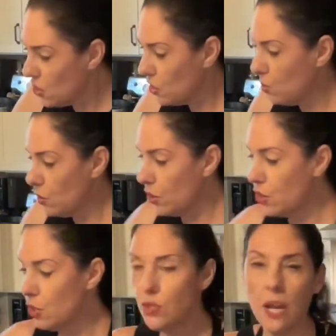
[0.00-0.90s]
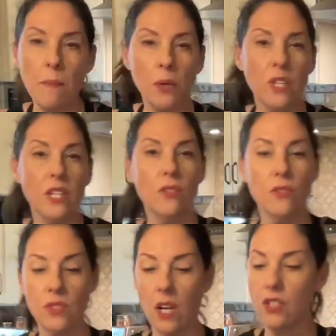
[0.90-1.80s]
You could use, I'm going to
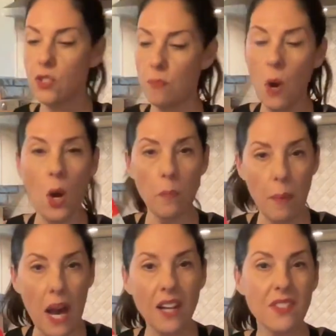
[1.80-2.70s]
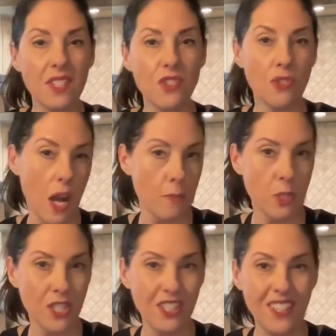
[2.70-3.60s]
use a small box. These are
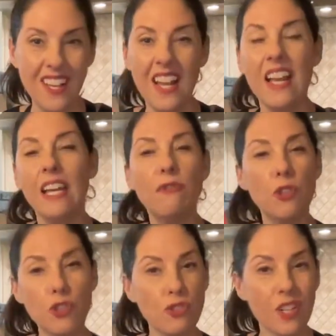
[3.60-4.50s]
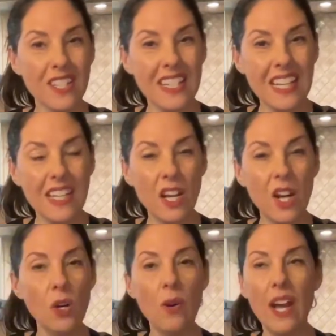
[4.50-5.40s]
optional. If you're strict
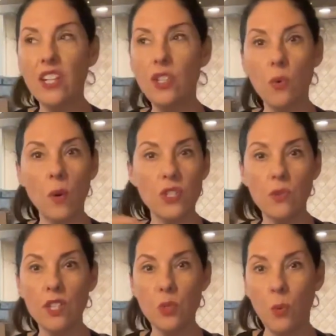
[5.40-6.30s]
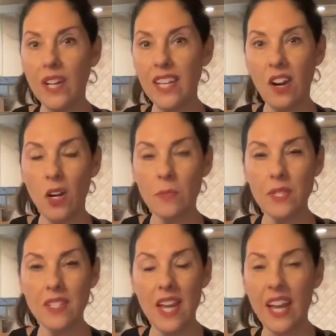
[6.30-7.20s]
keto and you are doing 20 carbs
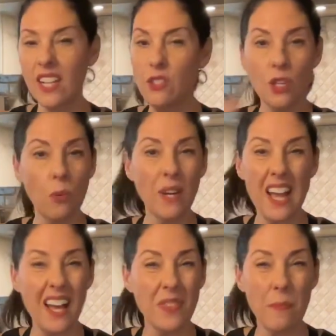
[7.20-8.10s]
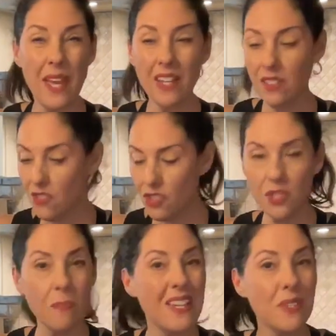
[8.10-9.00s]
a day and you don't want to add the bagels, just
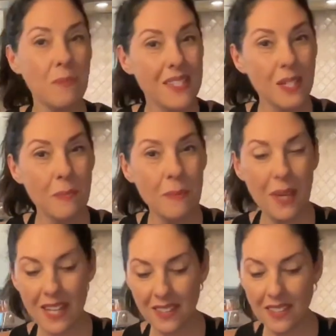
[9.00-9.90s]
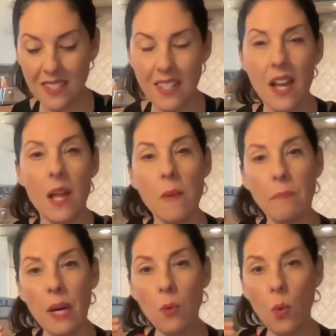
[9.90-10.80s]
make them cinnamon bagels.
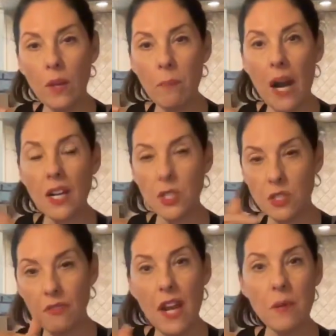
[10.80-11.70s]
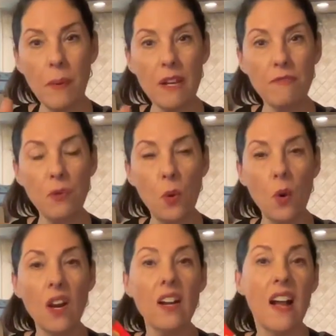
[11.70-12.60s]
But 1 box divided by
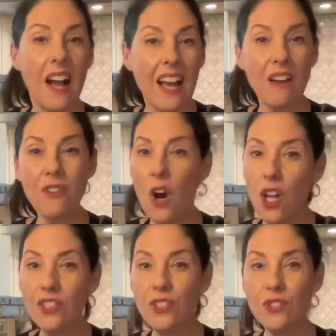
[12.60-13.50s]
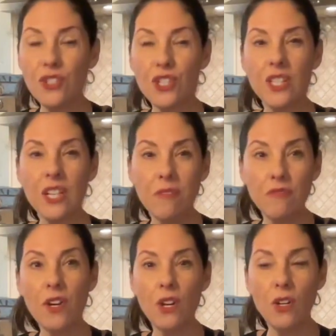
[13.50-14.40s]
4. I have all the nutrition
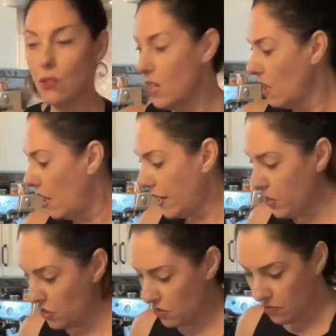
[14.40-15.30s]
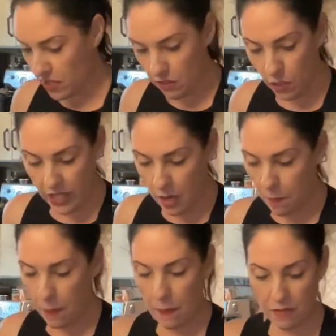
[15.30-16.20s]
info. I can look it up
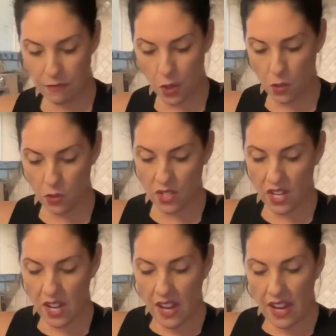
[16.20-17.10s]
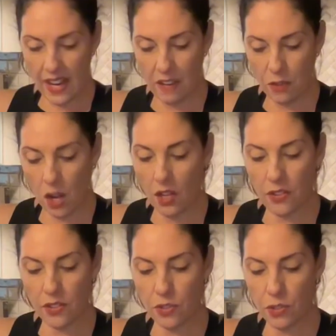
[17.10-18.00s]
on my phone. I have all the
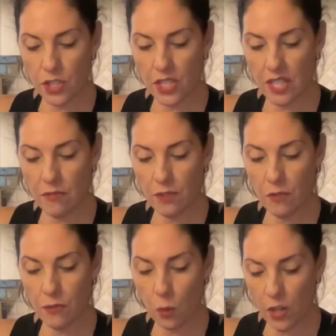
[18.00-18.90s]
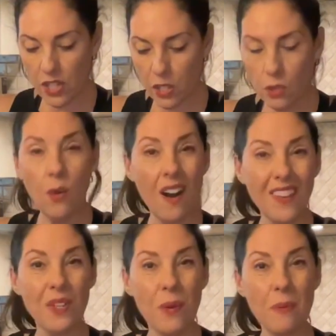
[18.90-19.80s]
nutrition info for you on
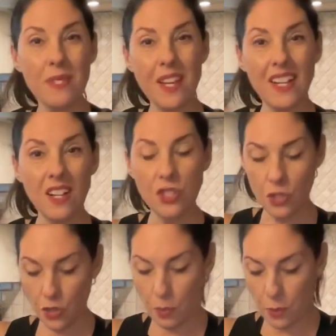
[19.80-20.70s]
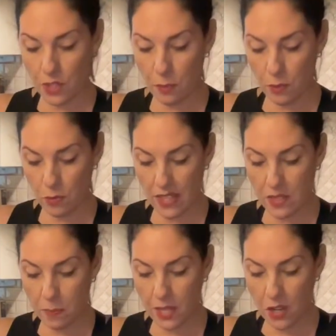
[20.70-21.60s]
the website under the printable
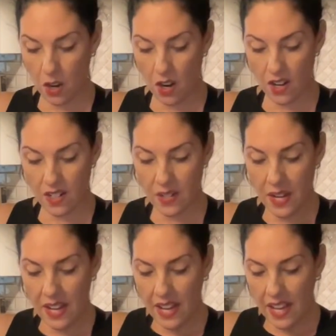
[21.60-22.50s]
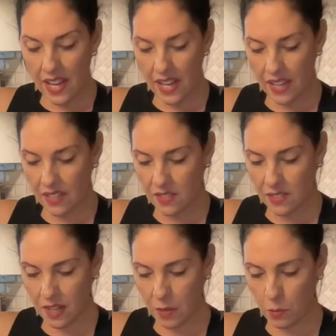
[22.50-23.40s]
recipe card. And
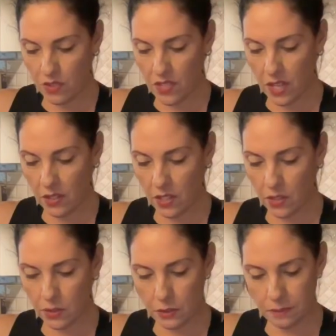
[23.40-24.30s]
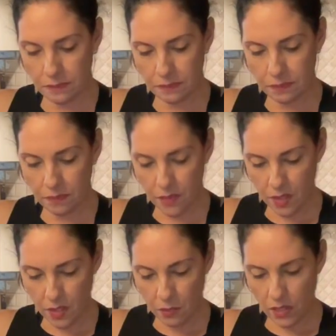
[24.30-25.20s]
I will tell you,
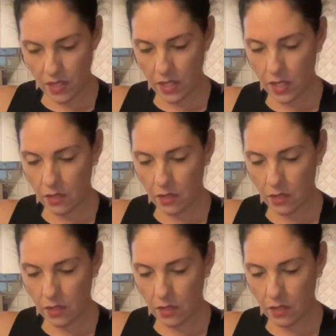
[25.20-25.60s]
where did it go?